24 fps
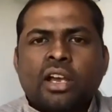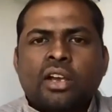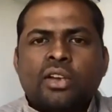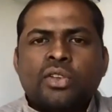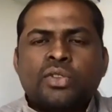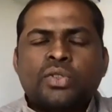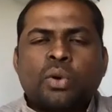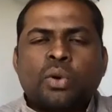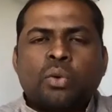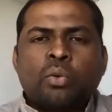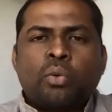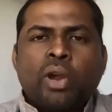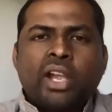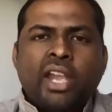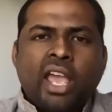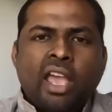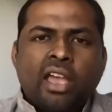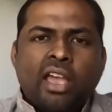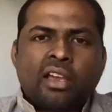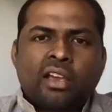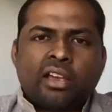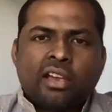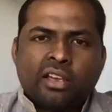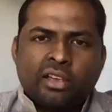So what
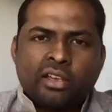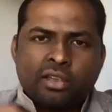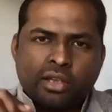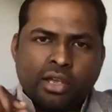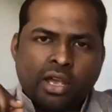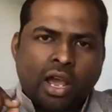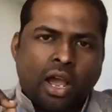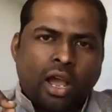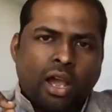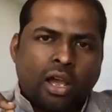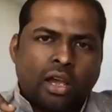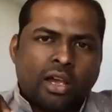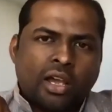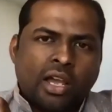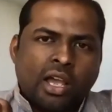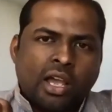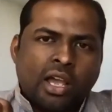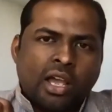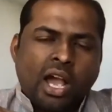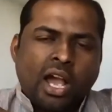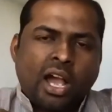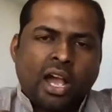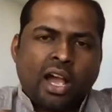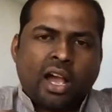uh,
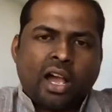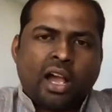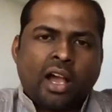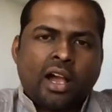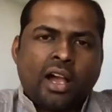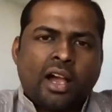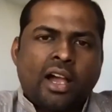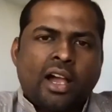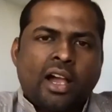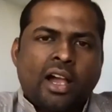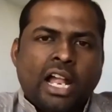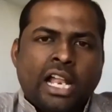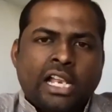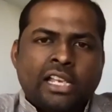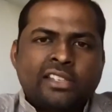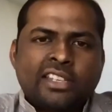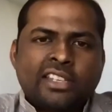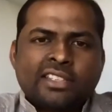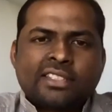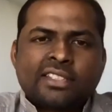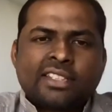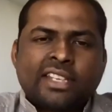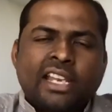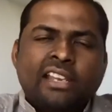I'll
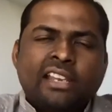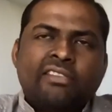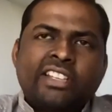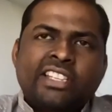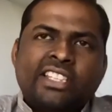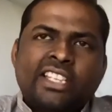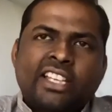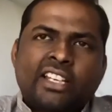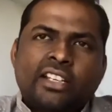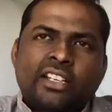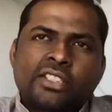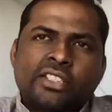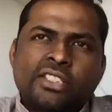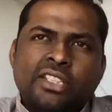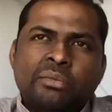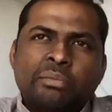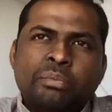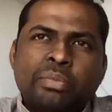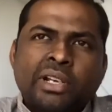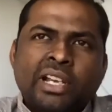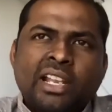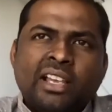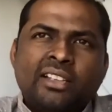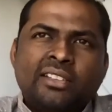just tell with a
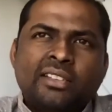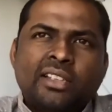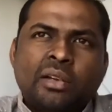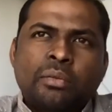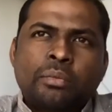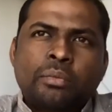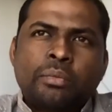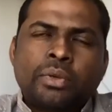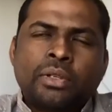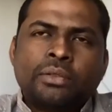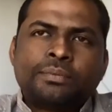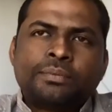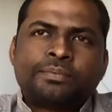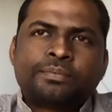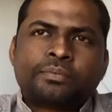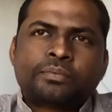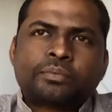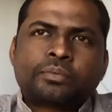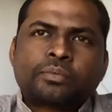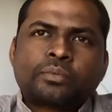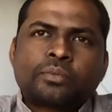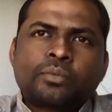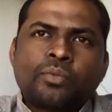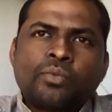simple example.
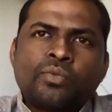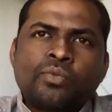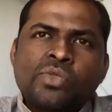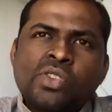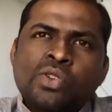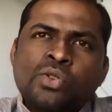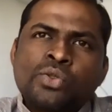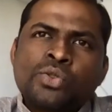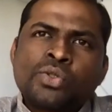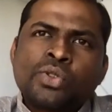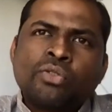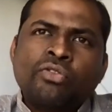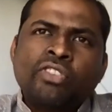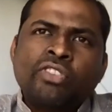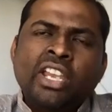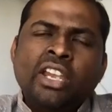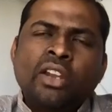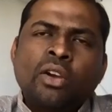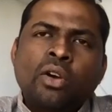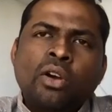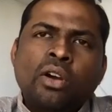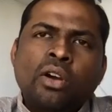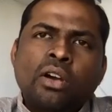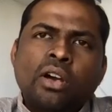So we
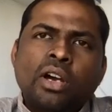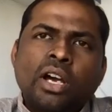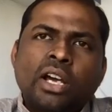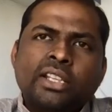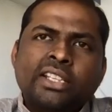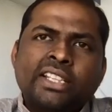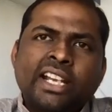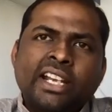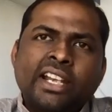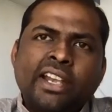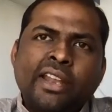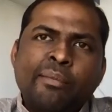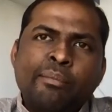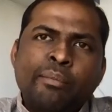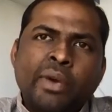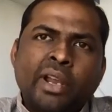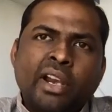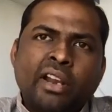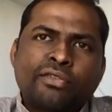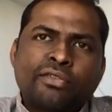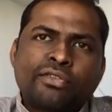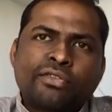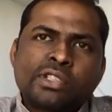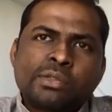know the number
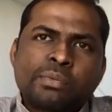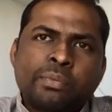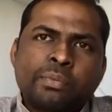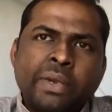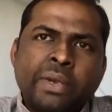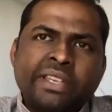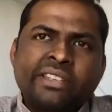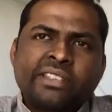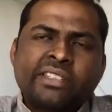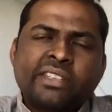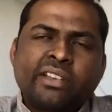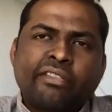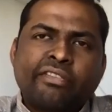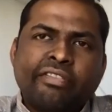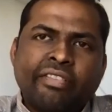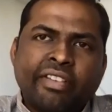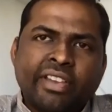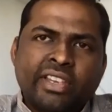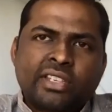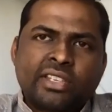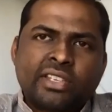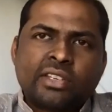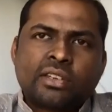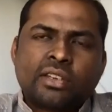of species of
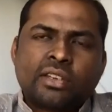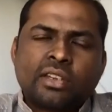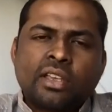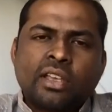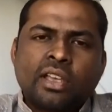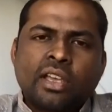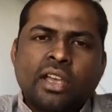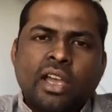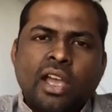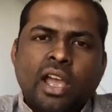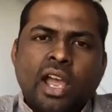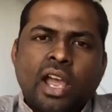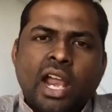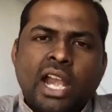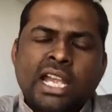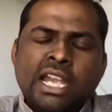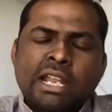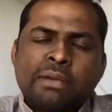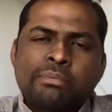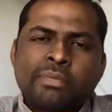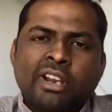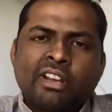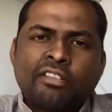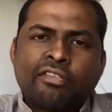fish and
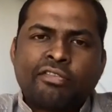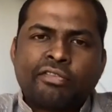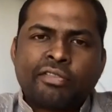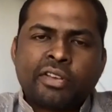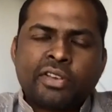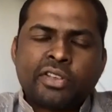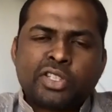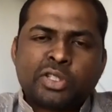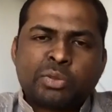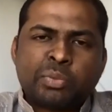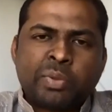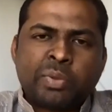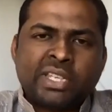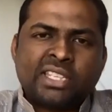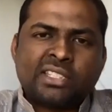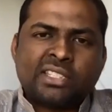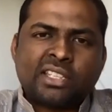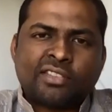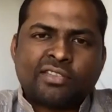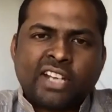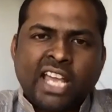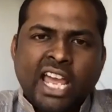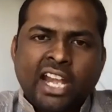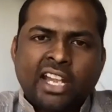number of species
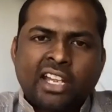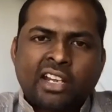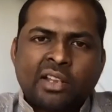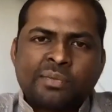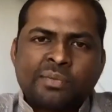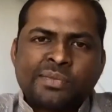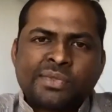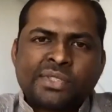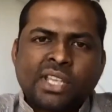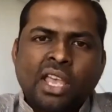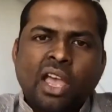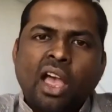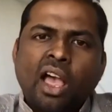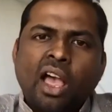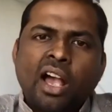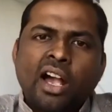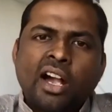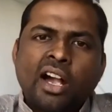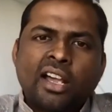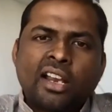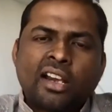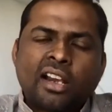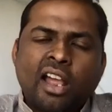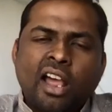of diatoms
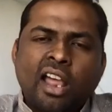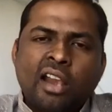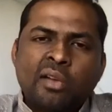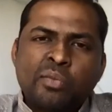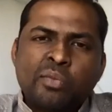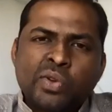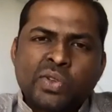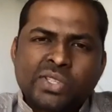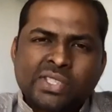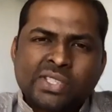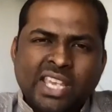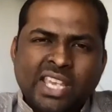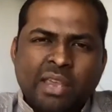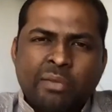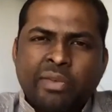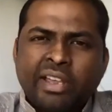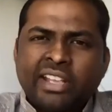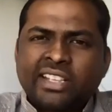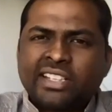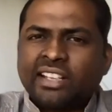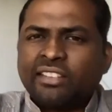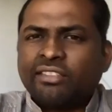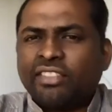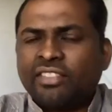are almost same. I
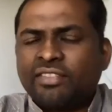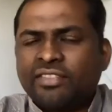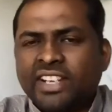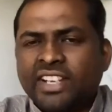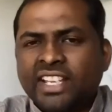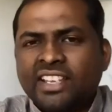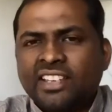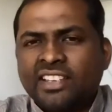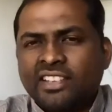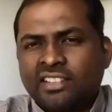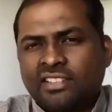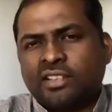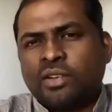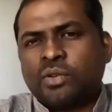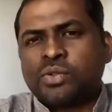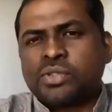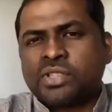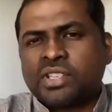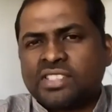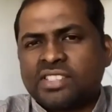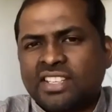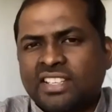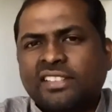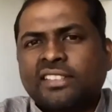think
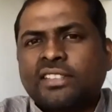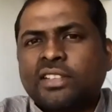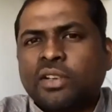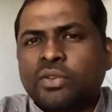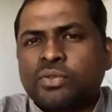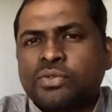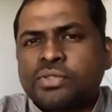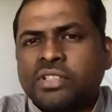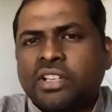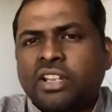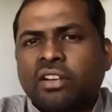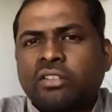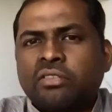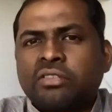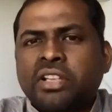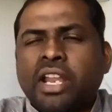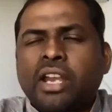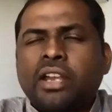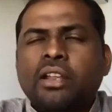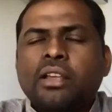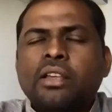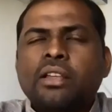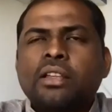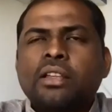50,000, 60,000 around that.